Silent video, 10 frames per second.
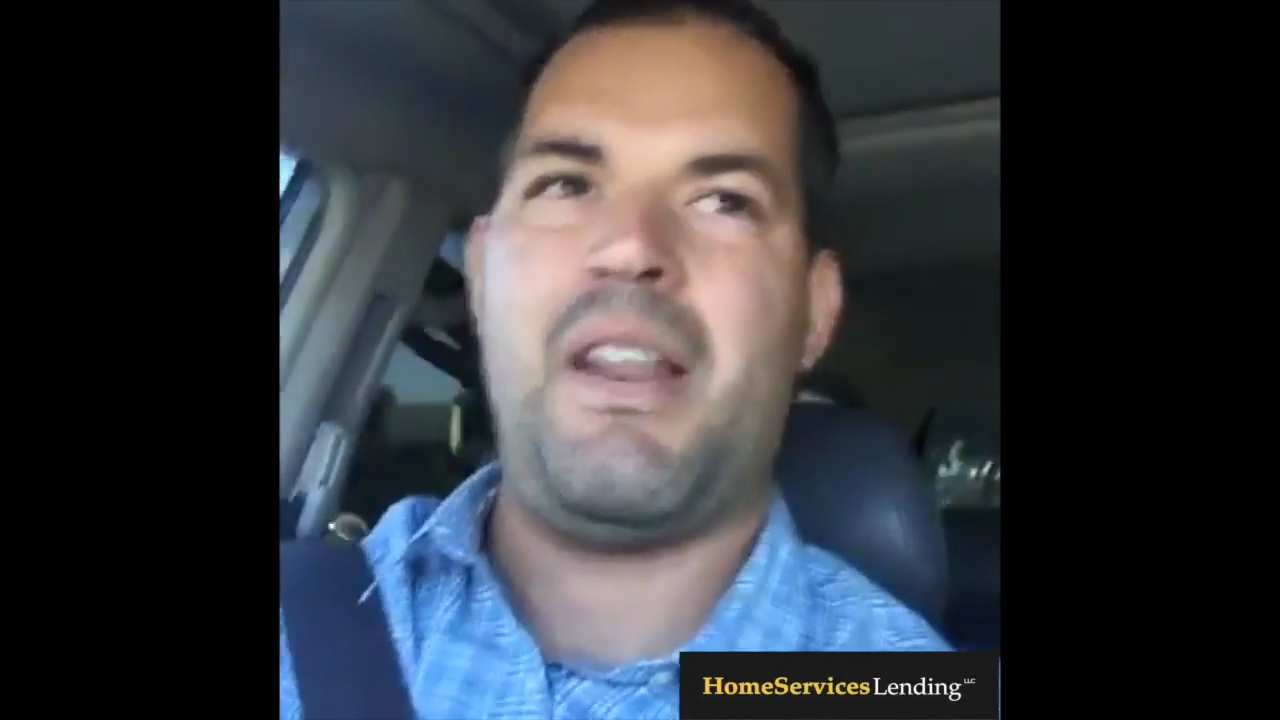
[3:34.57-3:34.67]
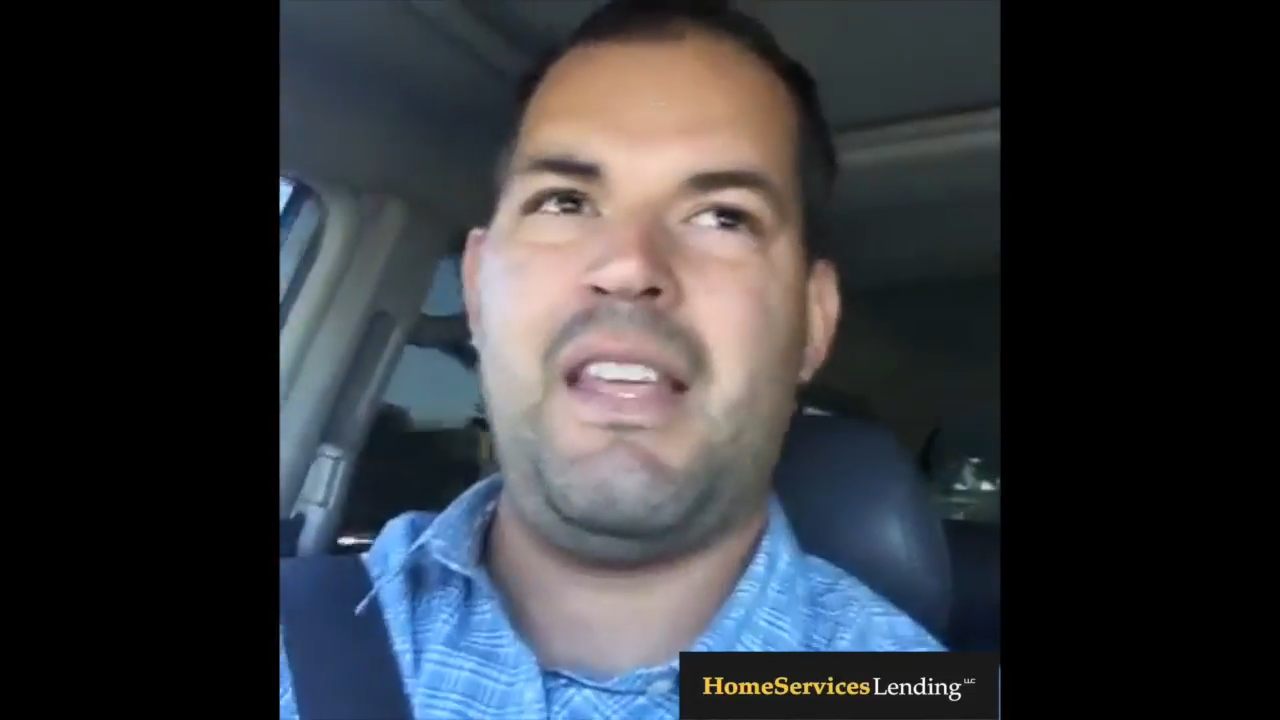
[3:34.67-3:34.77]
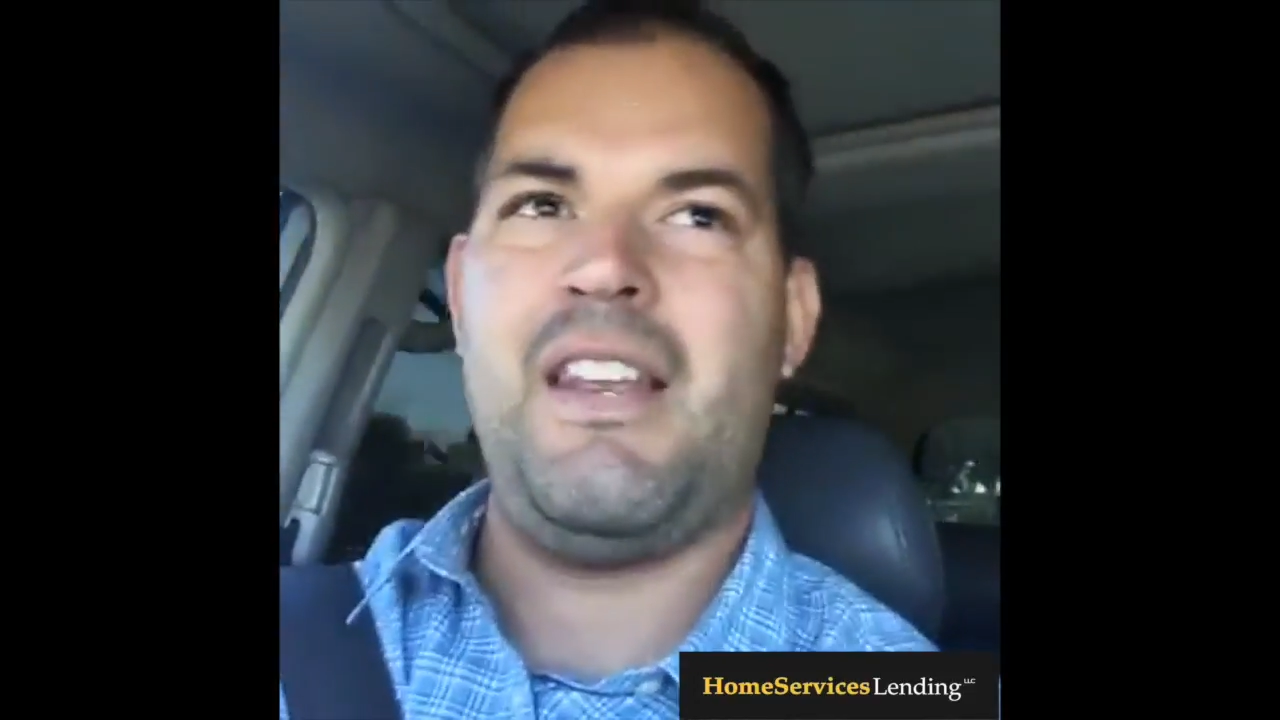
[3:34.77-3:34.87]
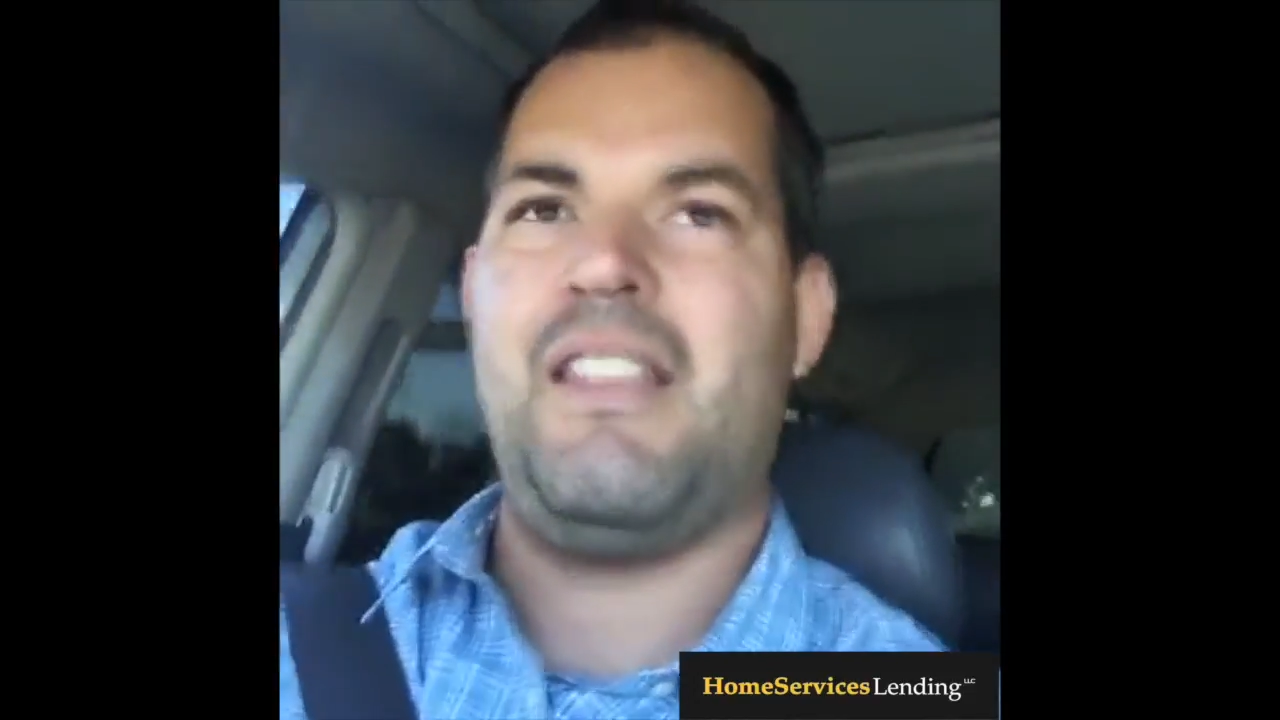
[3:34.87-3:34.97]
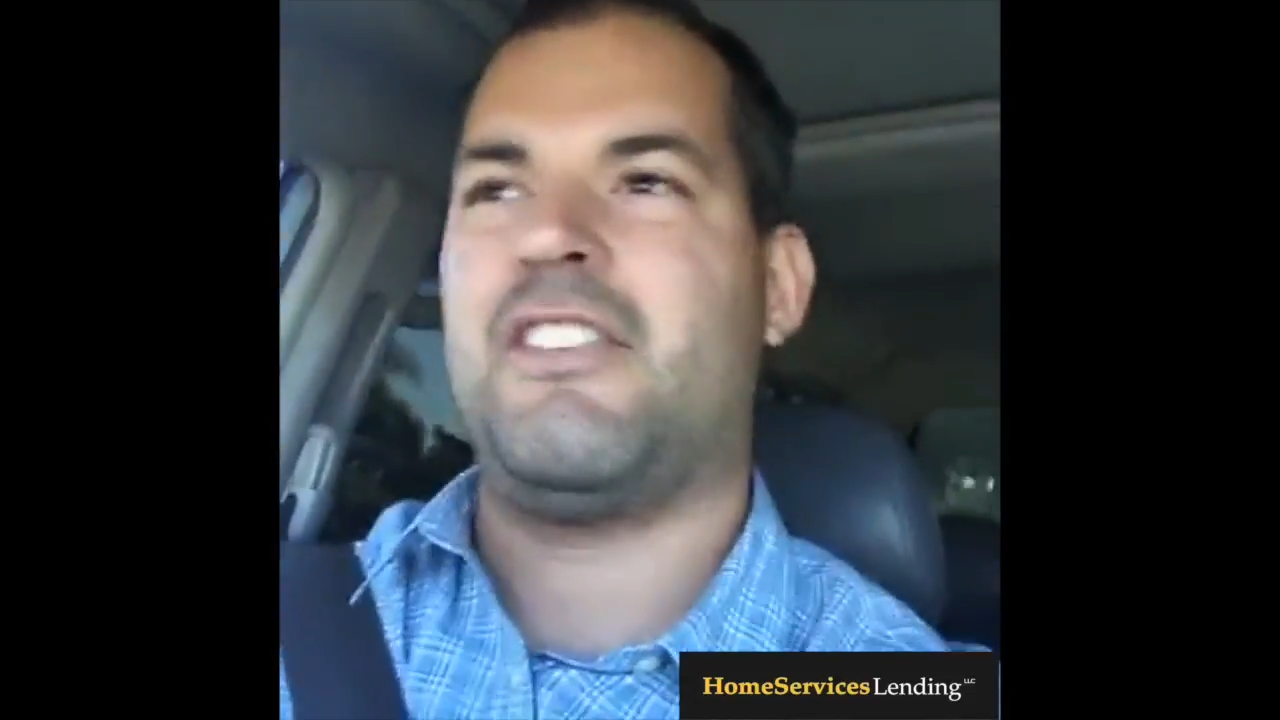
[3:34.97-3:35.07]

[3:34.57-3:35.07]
end of the